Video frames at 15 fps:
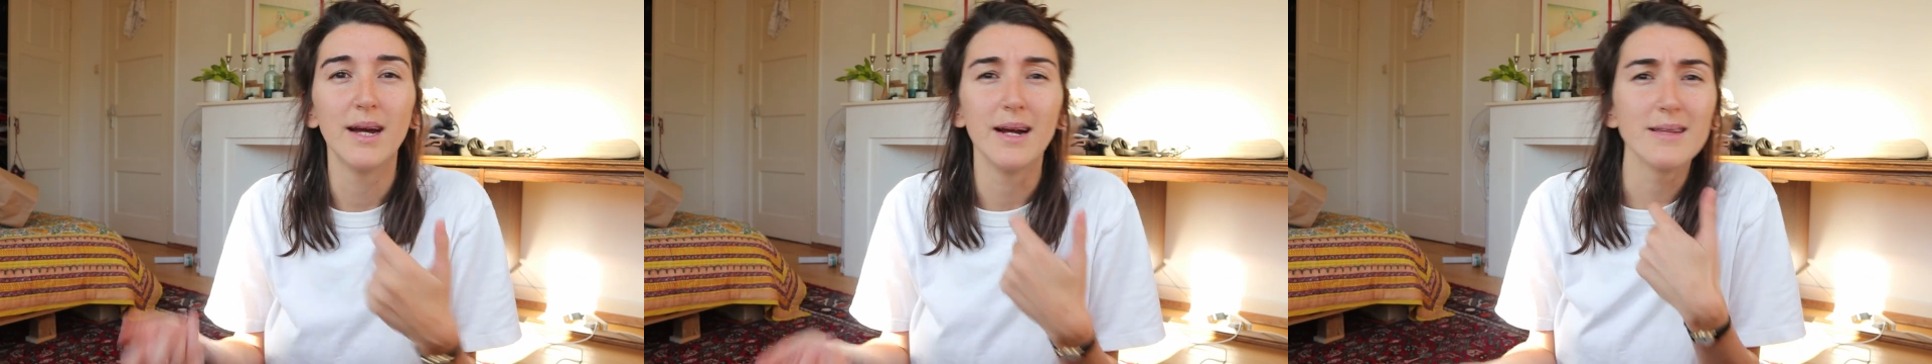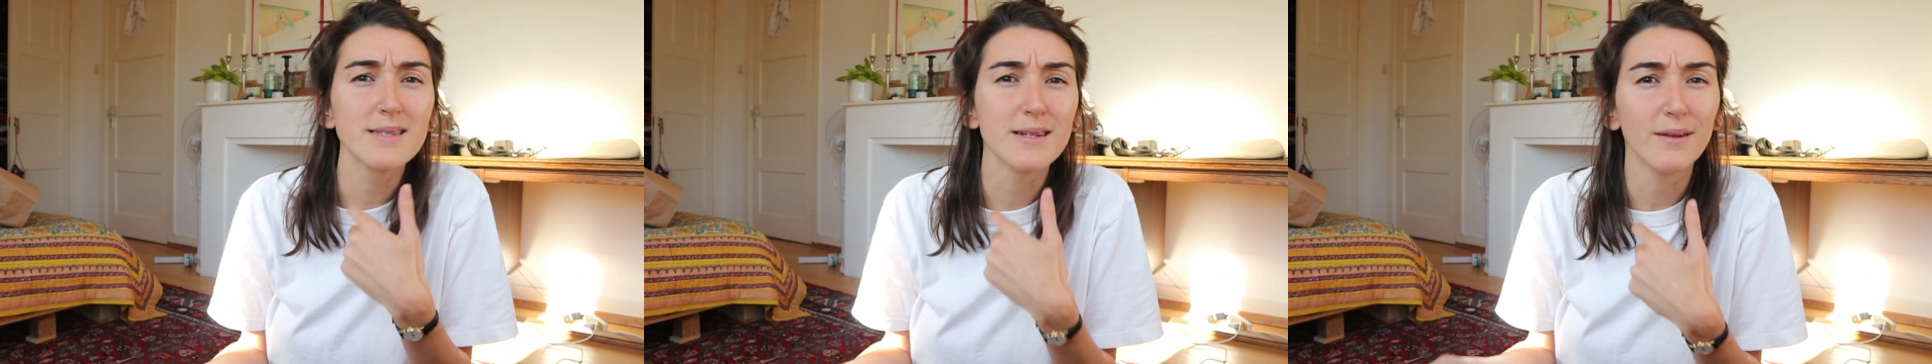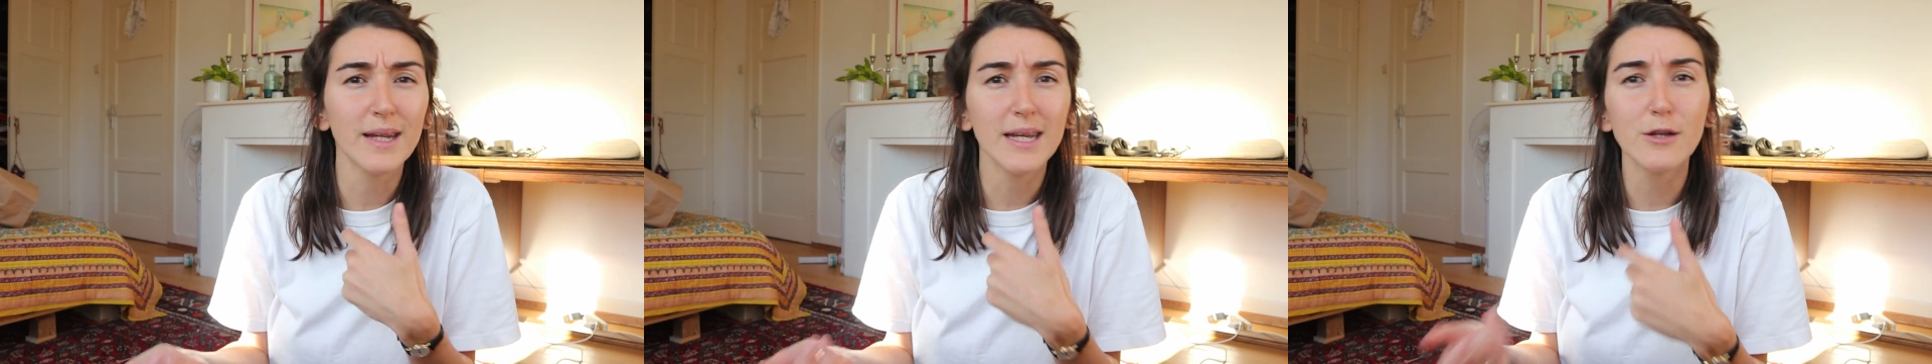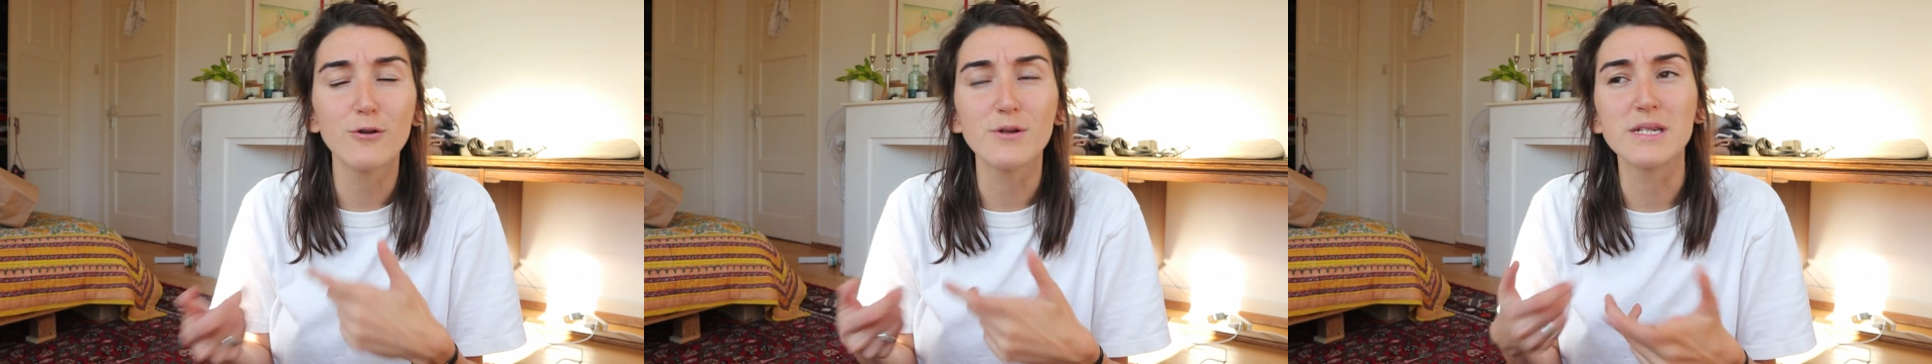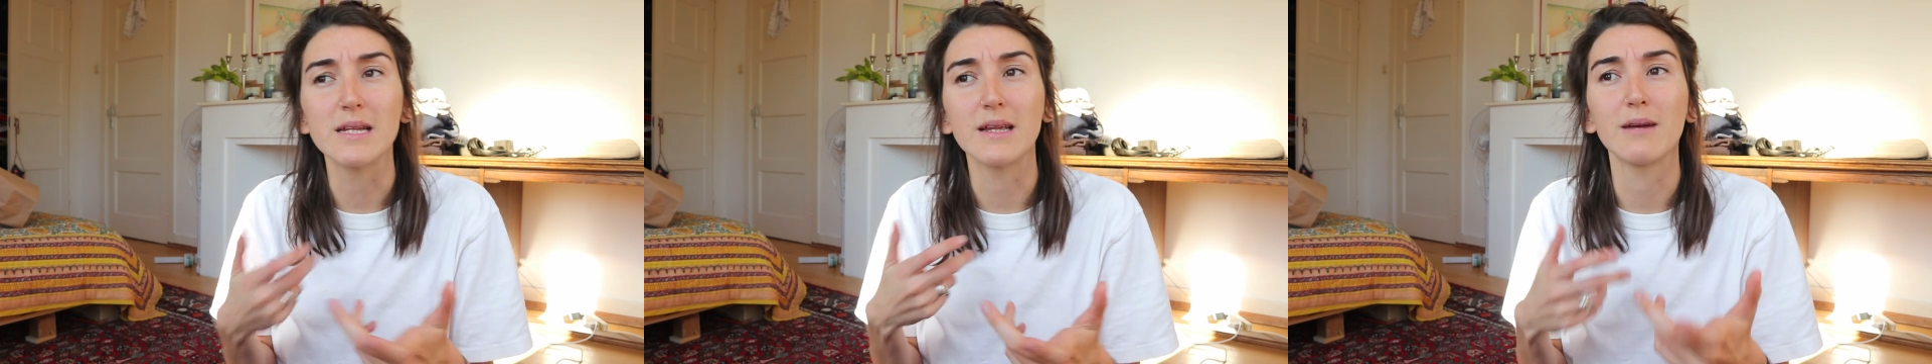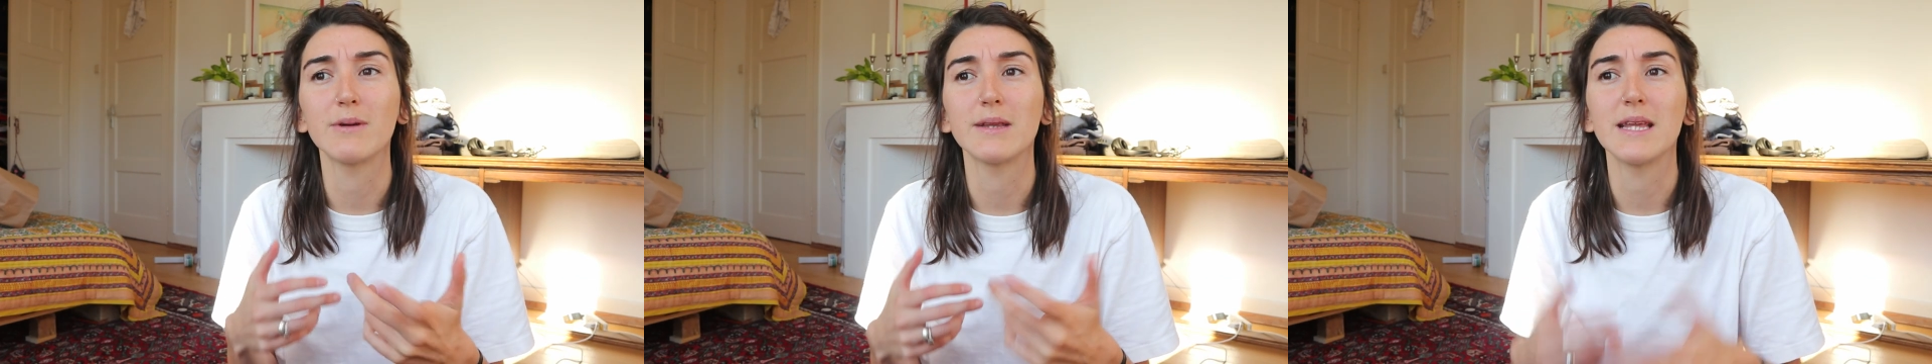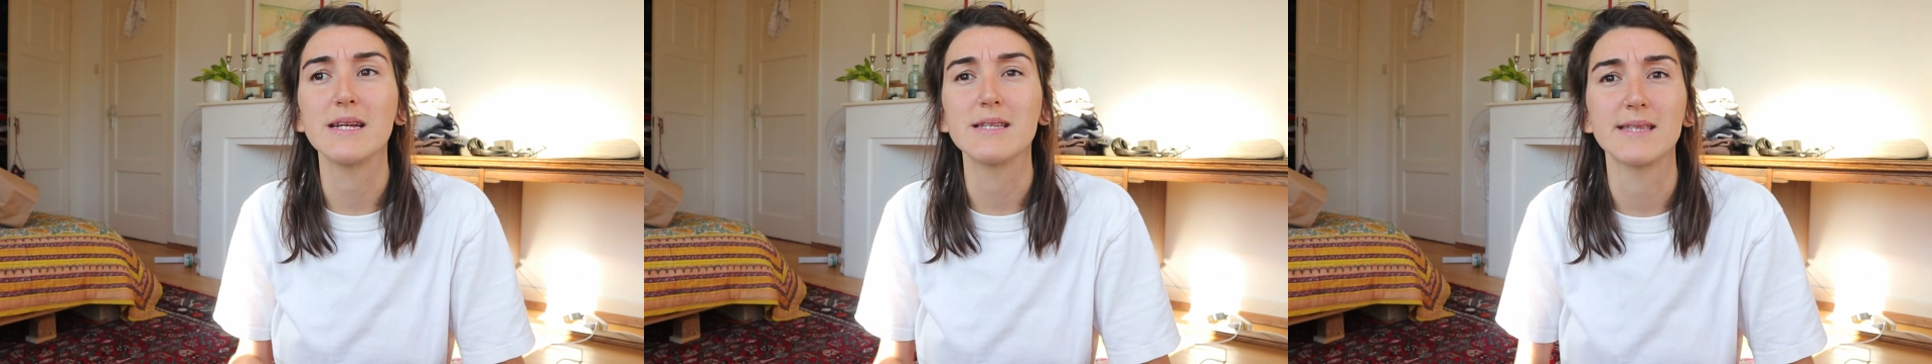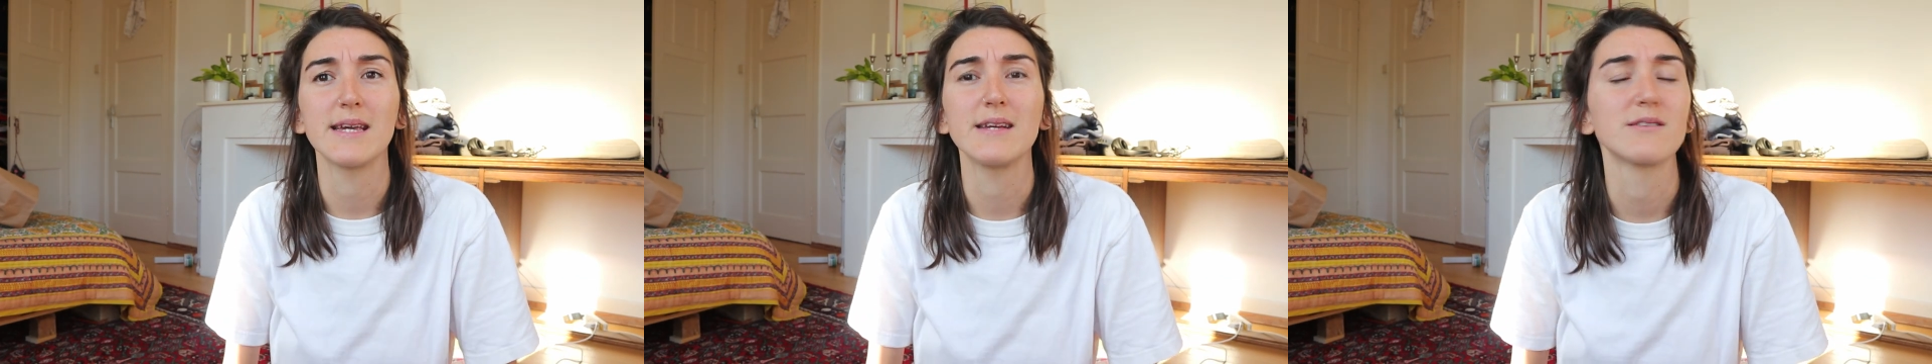it's not like you're dealing with
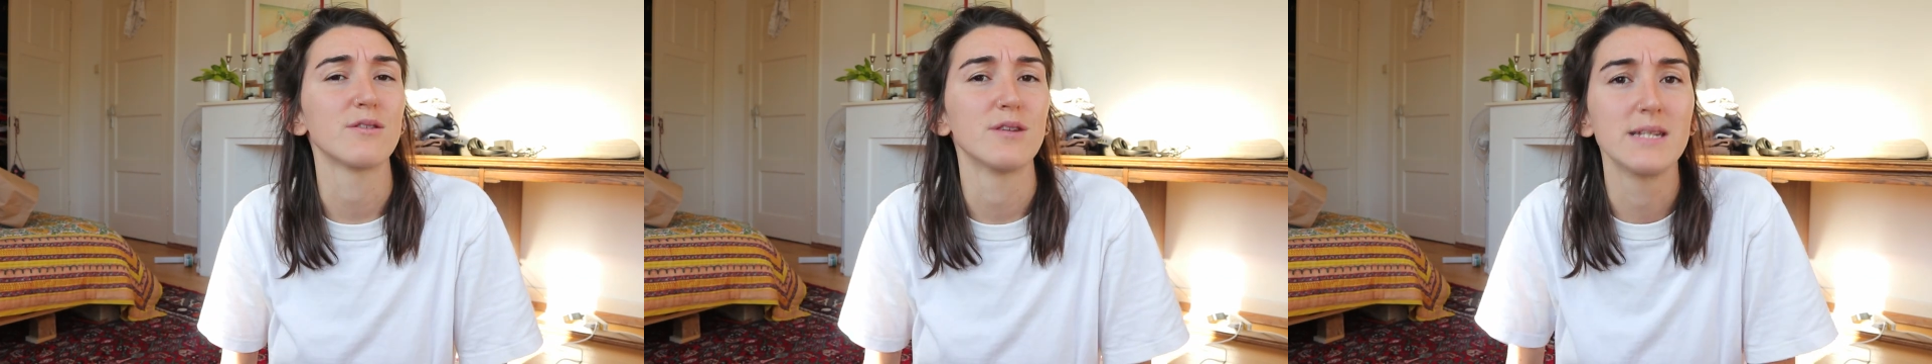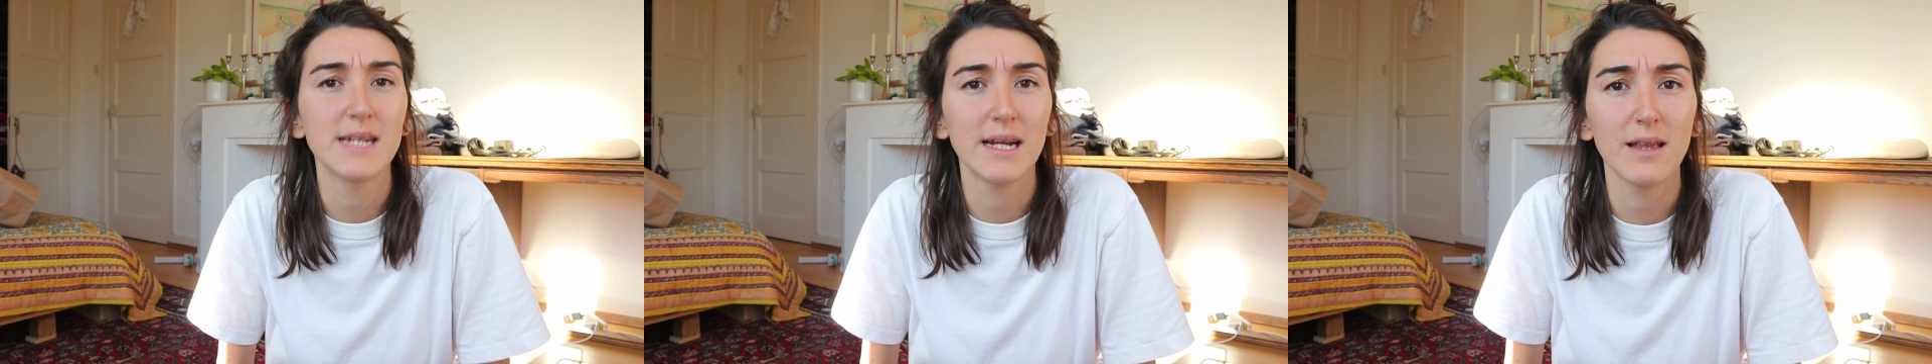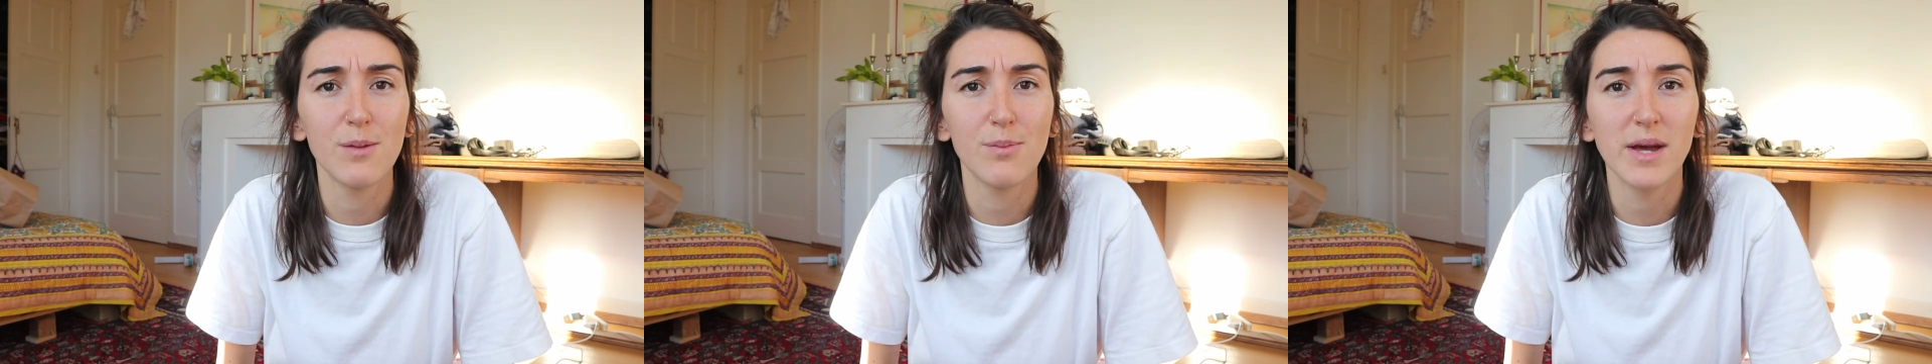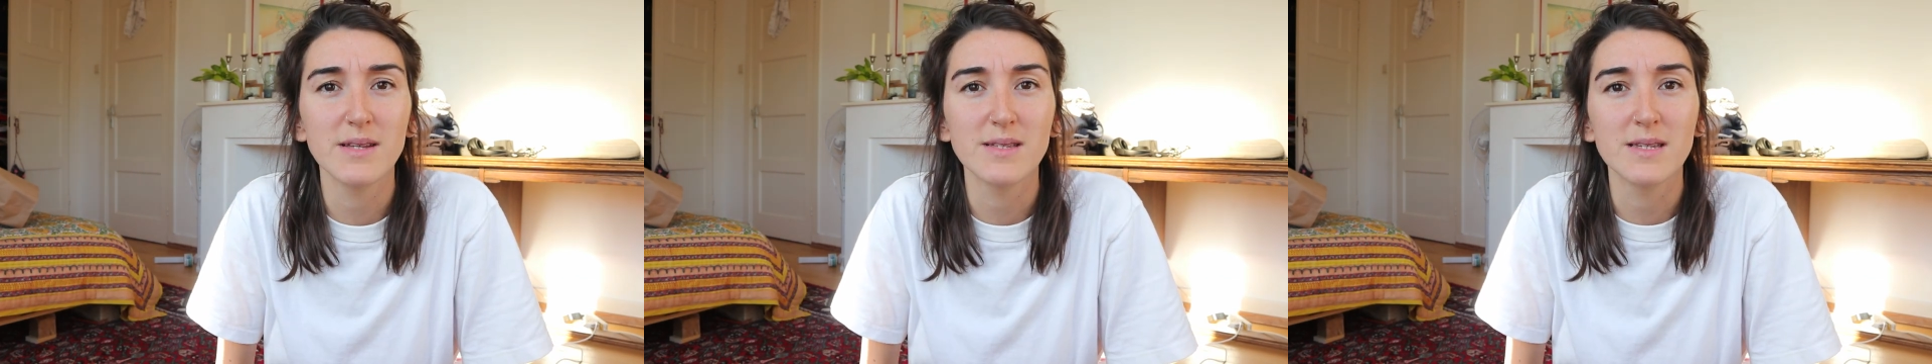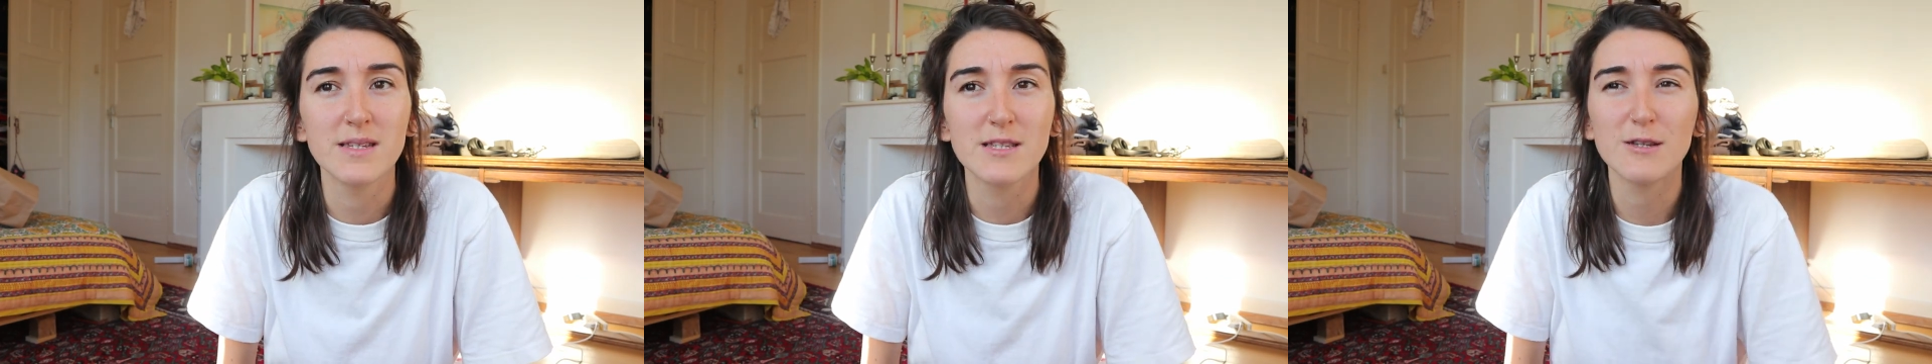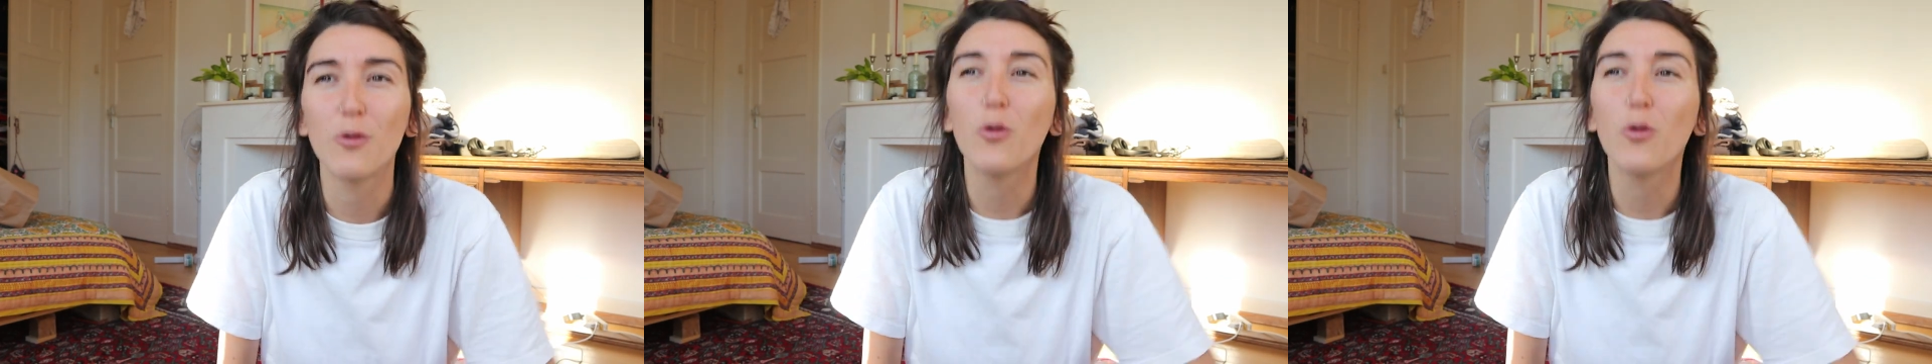these things on a daily basis,